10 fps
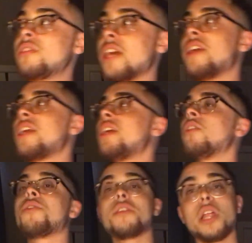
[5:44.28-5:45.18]
said that he
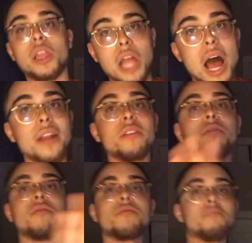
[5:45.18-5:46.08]
learned a lot
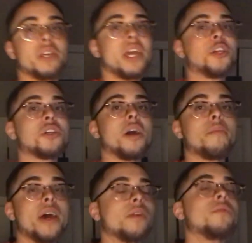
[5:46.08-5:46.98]
from the
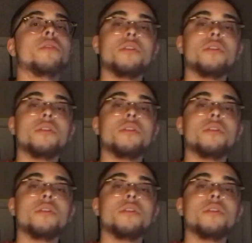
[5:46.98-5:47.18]
K-Shine battle.